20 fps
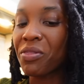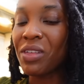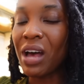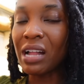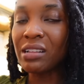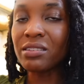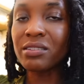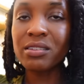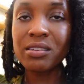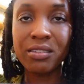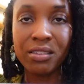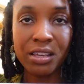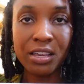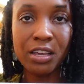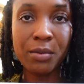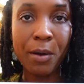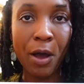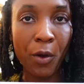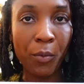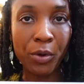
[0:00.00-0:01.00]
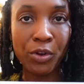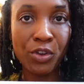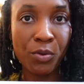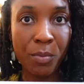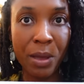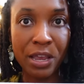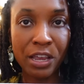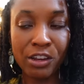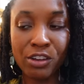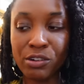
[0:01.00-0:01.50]
that's the thing about when you
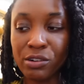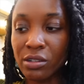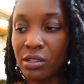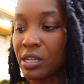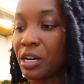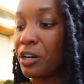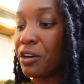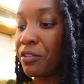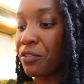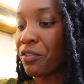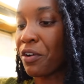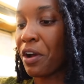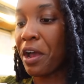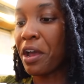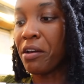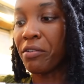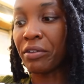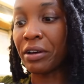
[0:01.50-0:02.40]
make it yourself, right?